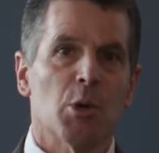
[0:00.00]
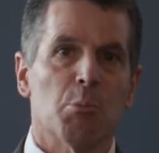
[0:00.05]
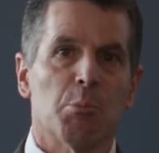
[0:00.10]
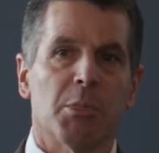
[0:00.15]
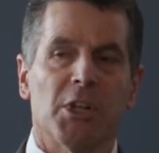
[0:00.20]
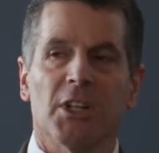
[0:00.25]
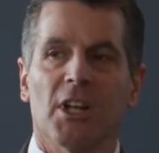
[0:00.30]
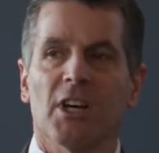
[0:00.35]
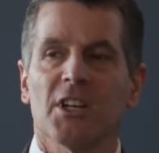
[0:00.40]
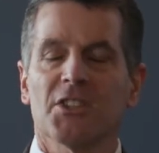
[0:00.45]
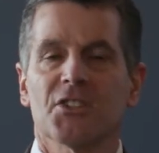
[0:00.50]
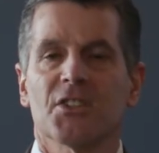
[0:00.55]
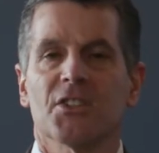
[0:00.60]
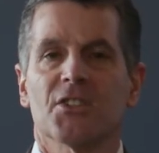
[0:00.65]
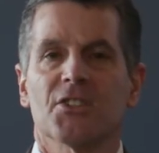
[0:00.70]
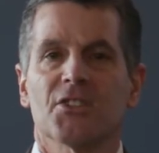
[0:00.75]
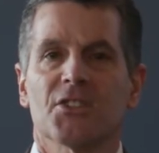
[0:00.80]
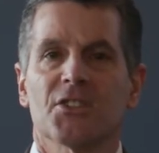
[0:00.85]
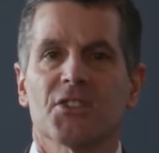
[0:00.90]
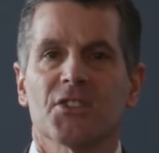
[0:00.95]
Plus
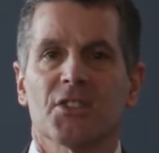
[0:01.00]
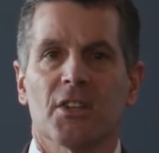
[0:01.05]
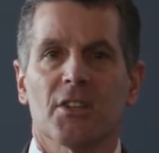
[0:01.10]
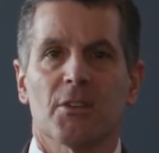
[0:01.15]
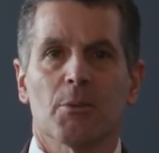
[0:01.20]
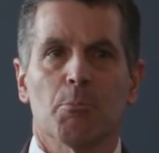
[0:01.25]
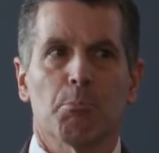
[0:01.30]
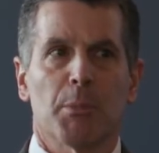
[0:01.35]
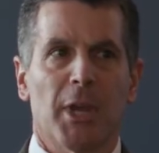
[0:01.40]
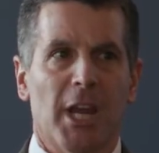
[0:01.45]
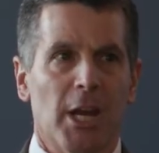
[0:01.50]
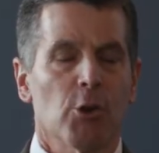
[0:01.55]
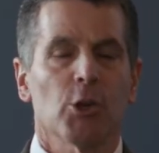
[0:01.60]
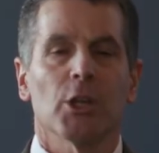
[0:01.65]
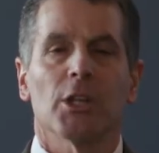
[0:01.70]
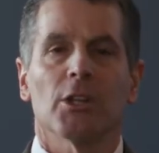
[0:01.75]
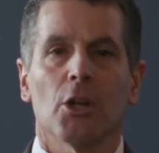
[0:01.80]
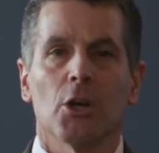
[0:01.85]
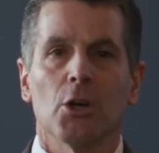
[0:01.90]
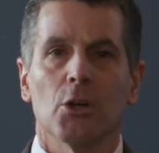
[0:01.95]
is
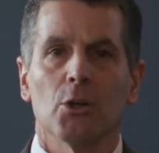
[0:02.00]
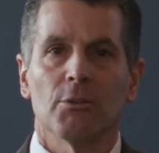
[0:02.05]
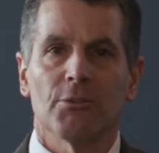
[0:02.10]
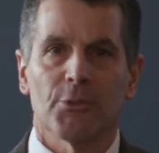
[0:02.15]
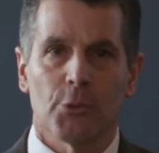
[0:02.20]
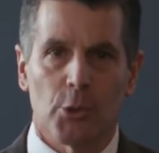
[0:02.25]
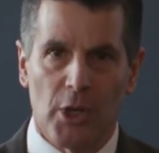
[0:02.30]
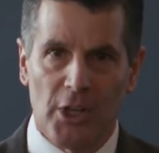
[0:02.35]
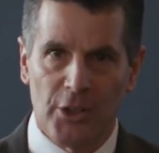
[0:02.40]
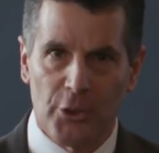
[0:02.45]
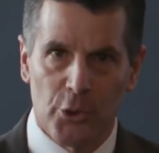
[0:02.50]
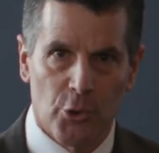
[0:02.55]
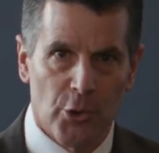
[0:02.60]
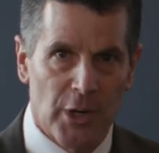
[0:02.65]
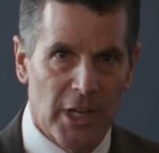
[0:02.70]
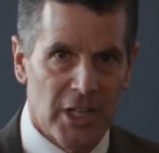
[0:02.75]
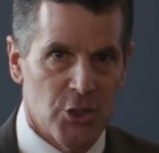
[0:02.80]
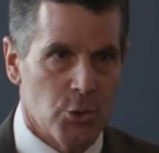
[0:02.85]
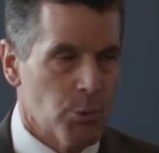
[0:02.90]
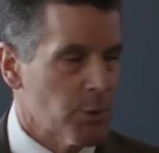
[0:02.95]
parent loan for
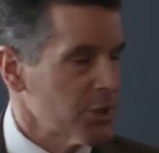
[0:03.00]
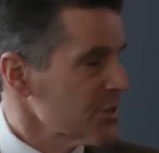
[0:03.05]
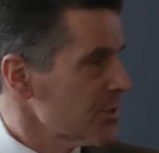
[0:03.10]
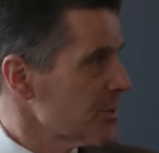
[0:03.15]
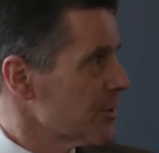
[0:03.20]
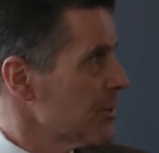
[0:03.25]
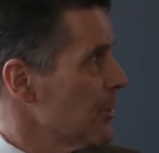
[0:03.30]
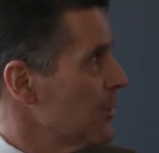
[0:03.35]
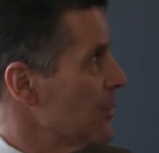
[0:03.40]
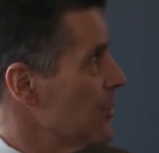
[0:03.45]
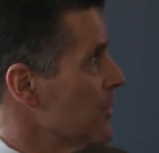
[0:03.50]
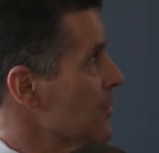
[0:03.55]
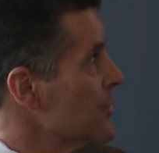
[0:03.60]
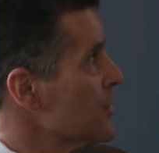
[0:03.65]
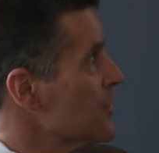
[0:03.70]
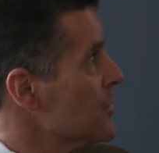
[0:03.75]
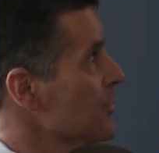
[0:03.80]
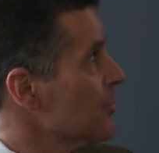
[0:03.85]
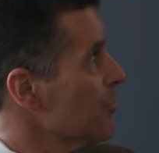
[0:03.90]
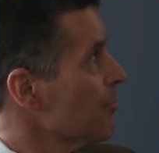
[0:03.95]
undergraduate
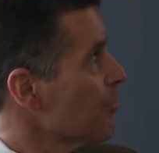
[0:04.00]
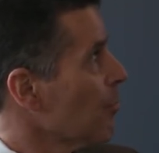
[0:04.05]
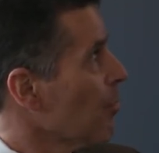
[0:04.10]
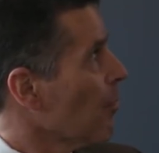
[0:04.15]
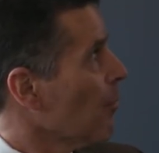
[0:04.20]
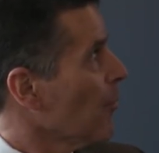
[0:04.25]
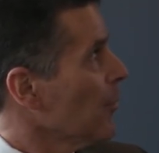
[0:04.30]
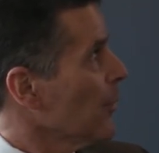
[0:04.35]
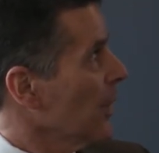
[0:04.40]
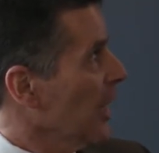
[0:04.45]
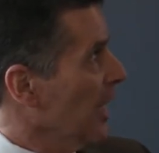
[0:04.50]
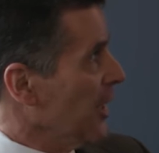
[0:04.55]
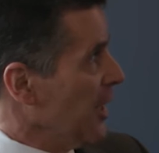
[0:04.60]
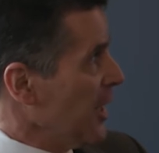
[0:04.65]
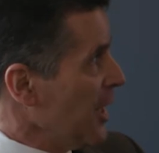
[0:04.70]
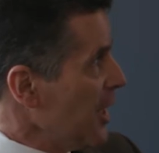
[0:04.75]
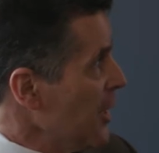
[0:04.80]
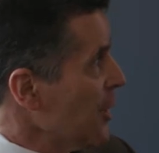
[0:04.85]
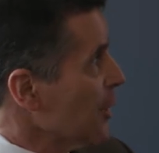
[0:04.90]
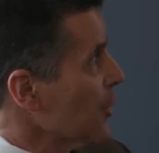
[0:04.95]
students. And
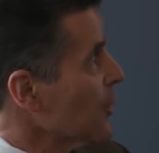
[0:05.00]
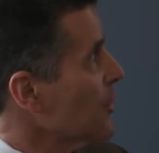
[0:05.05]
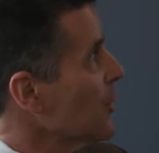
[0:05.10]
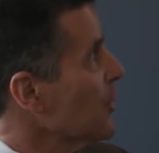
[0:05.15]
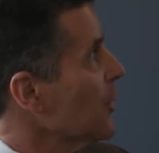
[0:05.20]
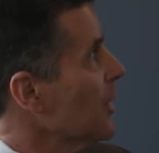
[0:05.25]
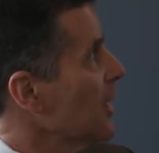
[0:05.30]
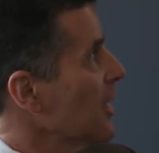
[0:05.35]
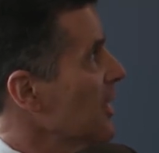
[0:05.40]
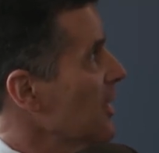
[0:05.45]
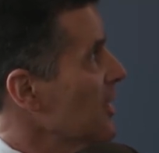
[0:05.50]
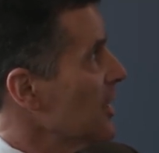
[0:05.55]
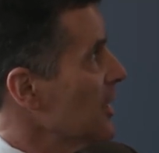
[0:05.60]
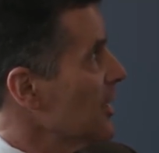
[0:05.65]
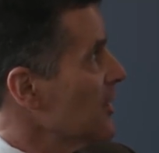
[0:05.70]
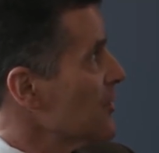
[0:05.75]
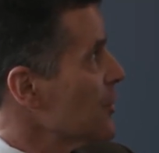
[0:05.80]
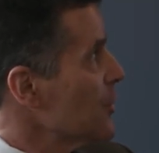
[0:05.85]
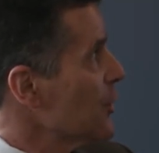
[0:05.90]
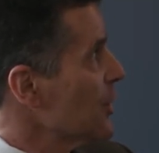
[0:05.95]
here,
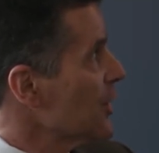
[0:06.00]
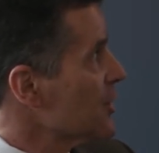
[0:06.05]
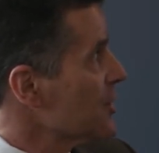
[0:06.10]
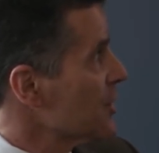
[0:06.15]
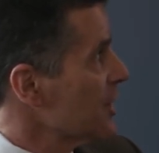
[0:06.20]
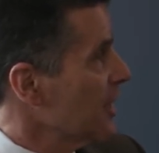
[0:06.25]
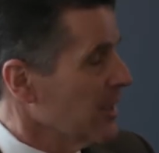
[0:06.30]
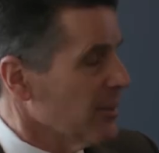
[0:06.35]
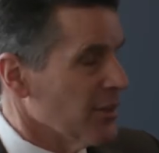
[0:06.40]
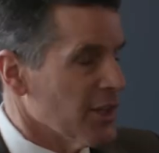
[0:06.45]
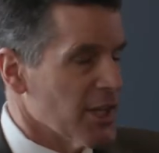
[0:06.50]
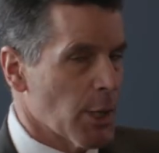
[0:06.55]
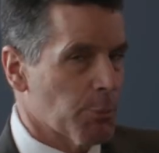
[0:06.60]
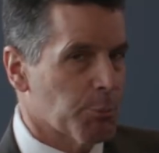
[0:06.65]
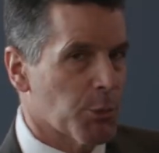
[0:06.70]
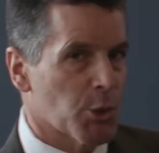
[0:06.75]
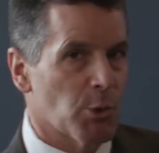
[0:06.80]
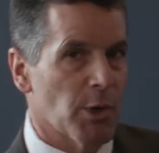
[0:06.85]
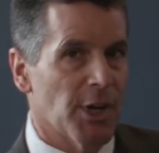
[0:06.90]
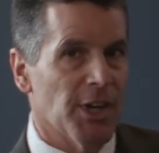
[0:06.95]
as you can see in the
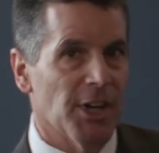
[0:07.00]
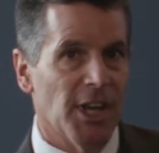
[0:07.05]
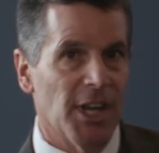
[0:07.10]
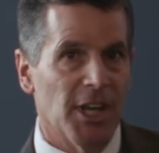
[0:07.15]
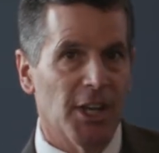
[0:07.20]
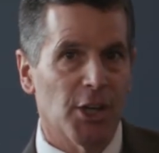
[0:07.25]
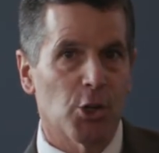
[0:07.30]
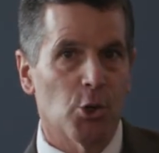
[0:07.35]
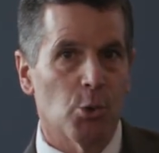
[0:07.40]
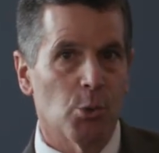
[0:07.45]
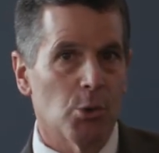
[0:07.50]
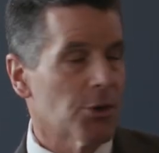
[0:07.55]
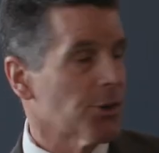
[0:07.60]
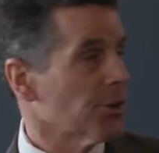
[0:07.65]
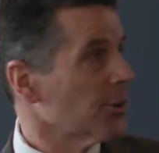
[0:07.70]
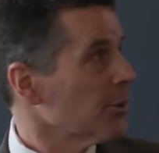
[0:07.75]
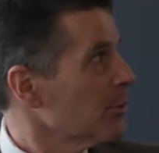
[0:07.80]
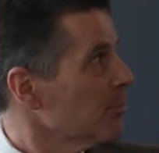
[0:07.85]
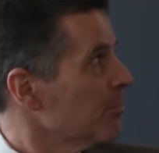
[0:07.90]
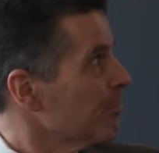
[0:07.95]
upper right-hand
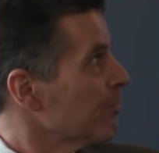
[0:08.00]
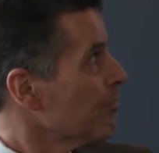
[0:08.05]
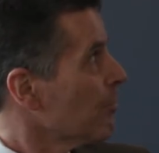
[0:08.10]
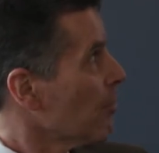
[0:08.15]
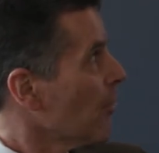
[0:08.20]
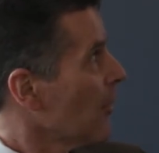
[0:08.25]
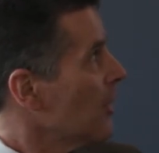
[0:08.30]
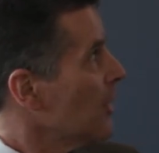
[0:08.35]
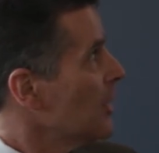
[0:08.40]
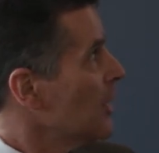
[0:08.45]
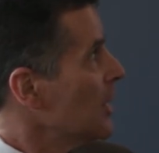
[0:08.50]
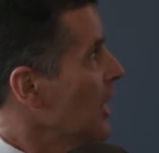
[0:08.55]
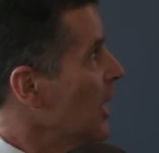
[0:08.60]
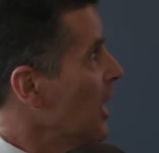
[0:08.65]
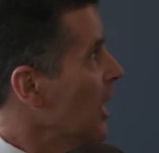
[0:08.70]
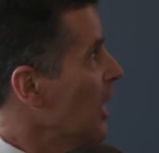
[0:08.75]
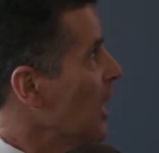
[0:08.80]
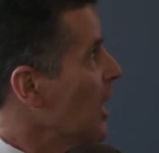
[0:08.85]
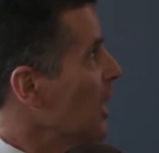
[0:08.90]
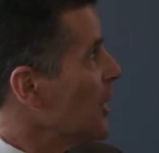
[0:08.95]
corner,
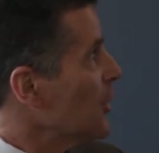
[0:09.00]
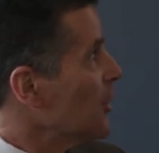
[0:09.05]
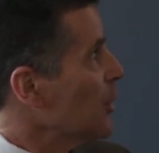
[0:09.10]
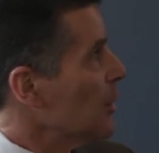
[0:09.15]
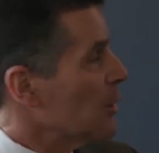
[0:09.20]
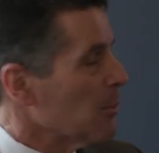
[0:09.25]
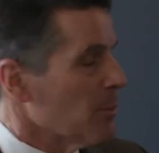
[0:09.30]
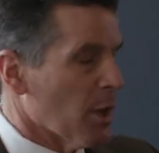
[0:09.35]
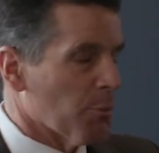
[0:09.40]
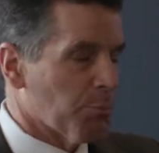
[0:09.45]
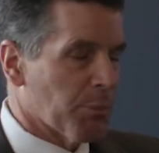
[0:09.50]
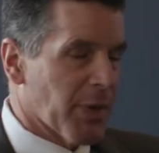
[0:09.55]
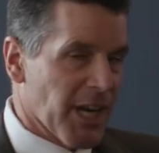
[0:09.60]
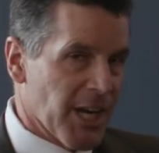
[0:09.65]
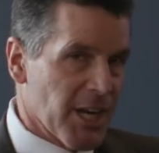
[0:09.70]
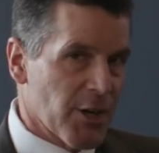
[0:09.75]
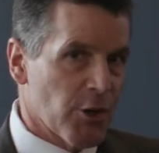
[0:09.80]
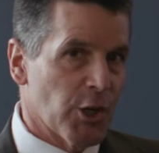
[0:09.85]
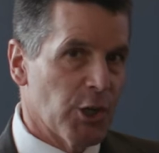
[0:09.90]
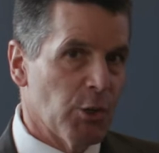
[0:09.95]
the
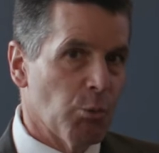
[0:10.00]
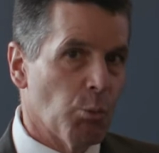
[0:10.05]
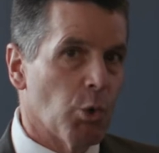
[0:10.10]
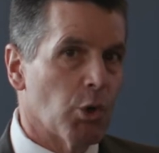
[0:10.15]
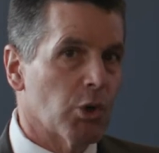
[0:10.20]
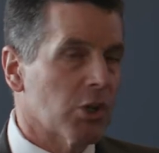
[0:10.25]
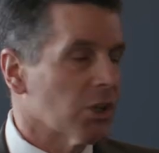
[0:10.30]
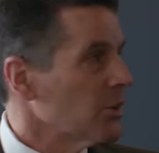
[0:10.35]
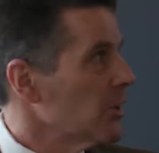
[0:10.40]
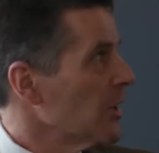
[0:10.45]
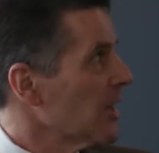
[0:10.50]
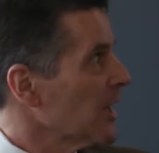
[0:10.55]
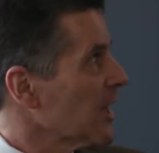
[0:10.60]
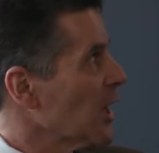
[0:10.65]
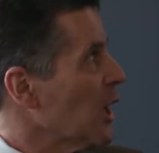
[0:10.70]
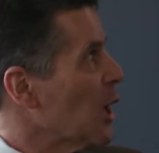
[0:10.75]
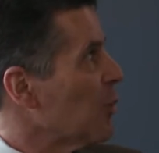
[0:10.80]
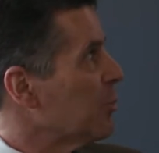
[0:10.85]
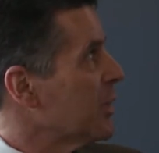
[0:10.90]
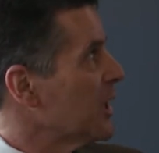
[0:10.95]
parent will click
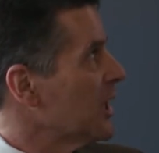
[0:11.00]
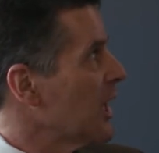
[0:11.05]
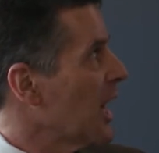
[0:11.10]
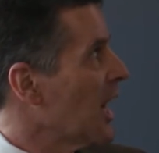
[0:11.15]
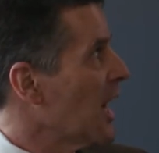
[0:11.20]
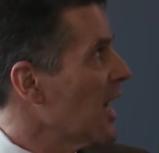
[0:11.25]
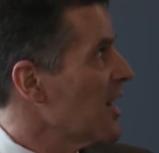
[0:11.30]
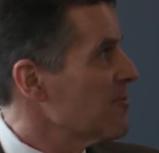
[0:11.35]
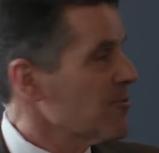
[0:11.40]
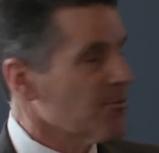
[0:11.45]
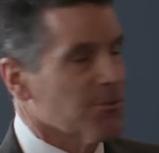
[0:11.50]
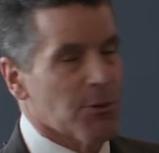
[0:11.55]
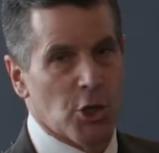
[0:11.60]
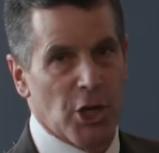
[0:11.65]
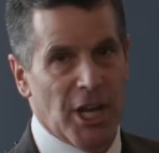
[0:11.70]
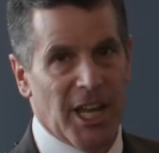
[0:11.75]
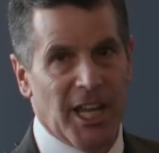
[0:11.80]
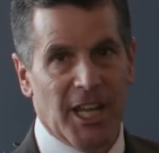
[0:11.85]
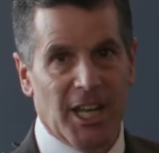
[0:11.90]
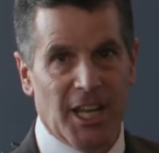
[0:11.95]
Apply for
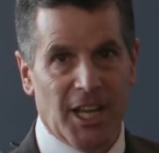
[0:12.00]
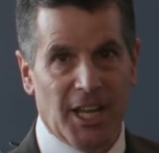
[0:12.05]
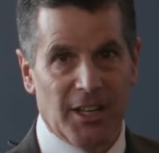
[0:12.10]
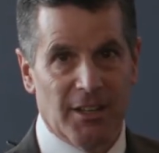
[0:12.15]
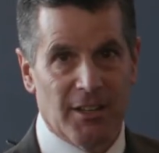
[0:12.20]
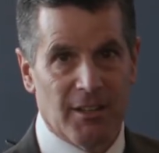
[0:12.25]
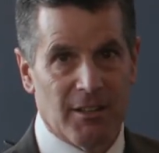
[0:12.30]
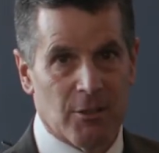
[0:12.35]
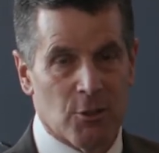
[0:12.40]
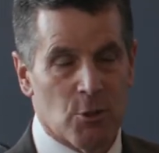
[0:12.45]
Aid.